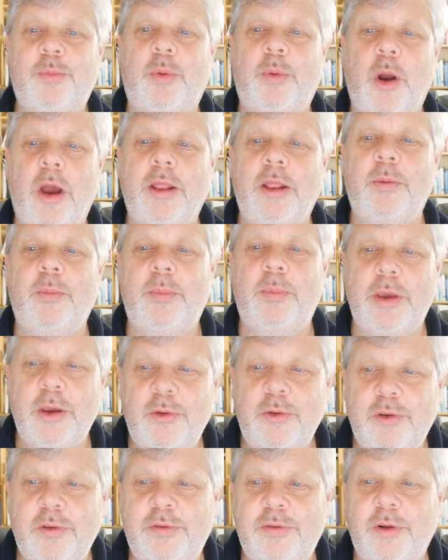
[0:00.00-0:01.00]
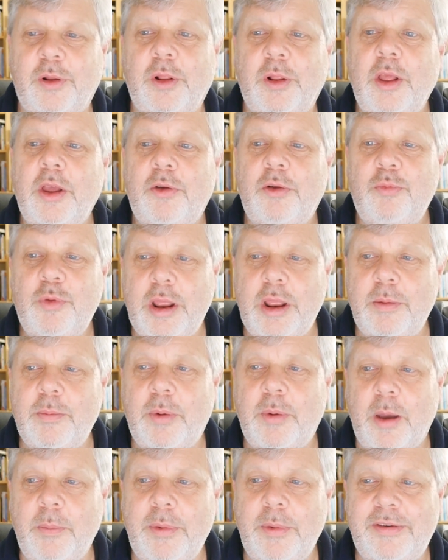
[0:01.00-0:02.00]
Bright and Beautiful, written
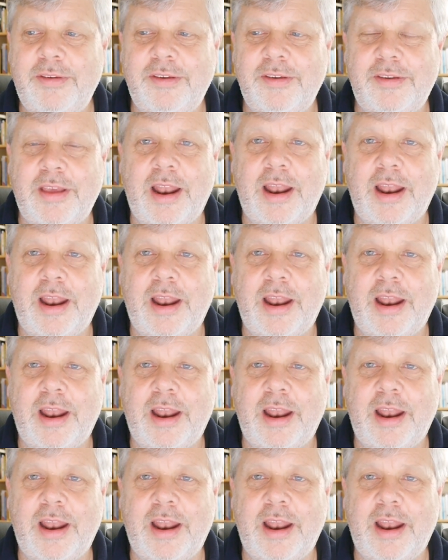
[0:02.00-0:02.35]
by Mrs.